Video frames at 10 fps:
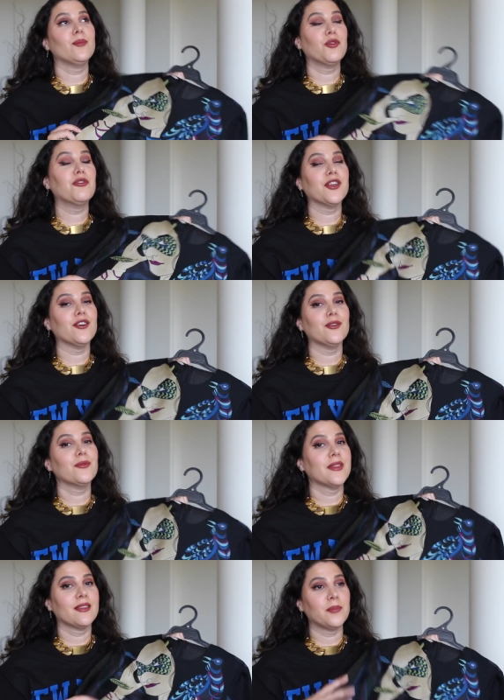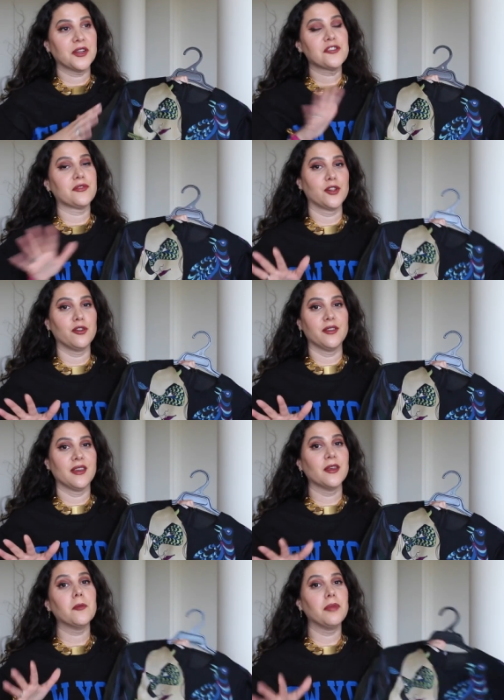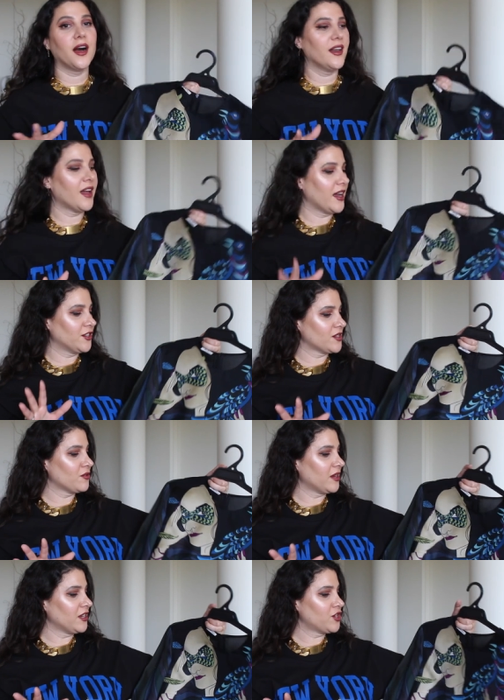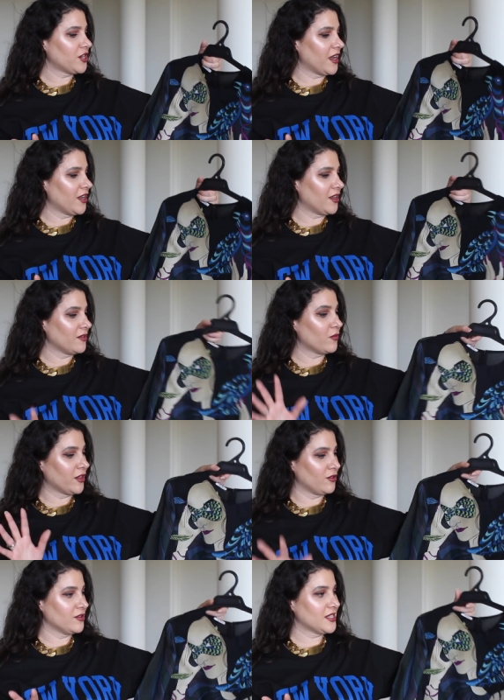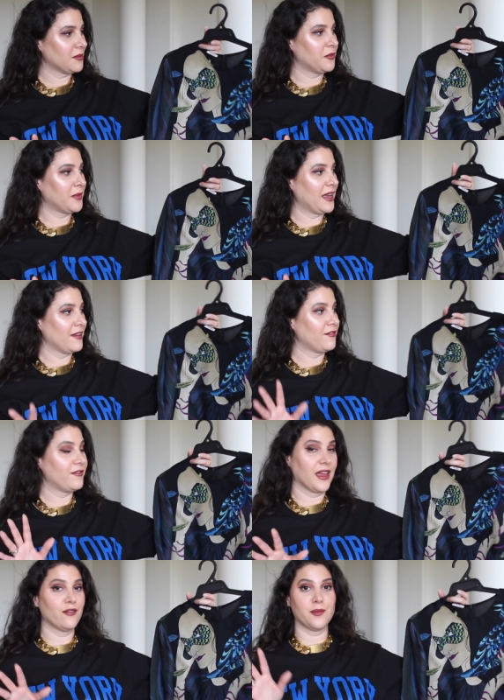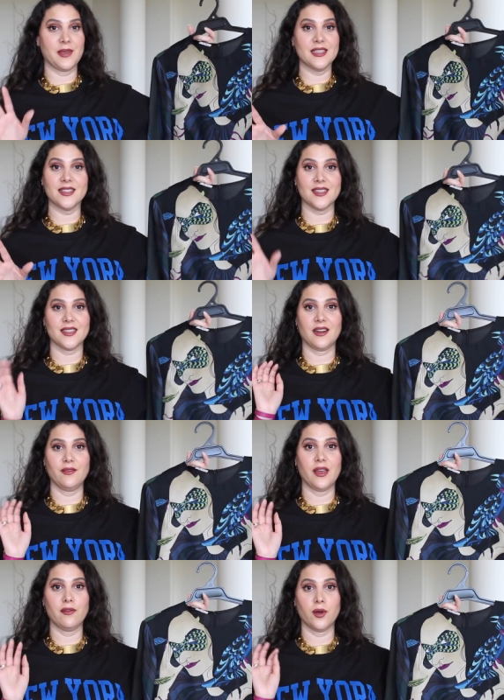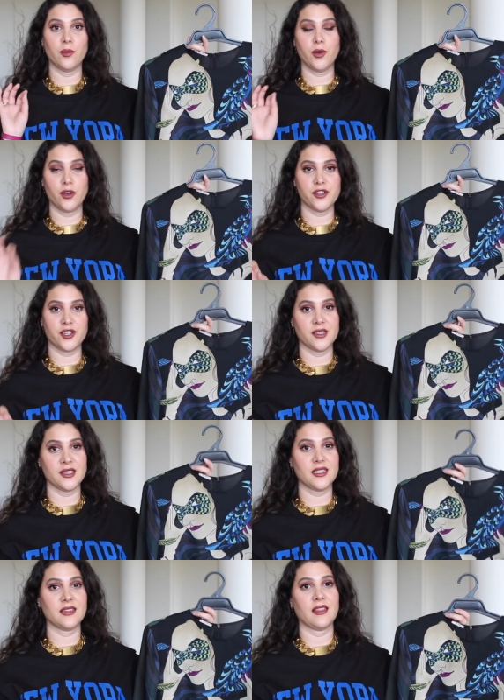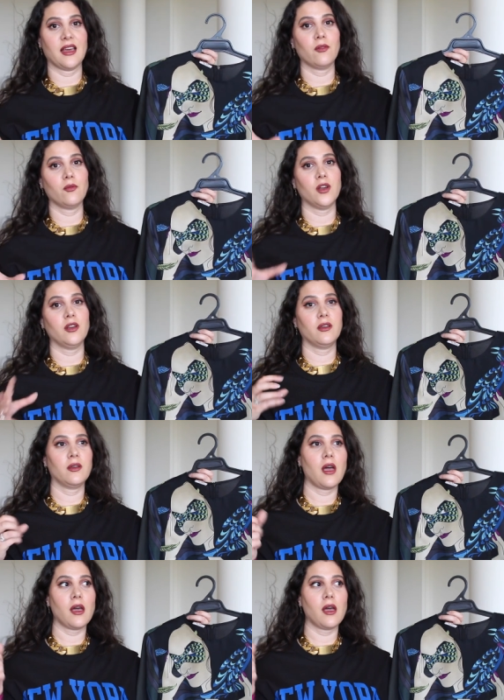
bore you with a bunch of clothing, but I just thought I'd share with you some of my favorite pieces that I've ever purchased that were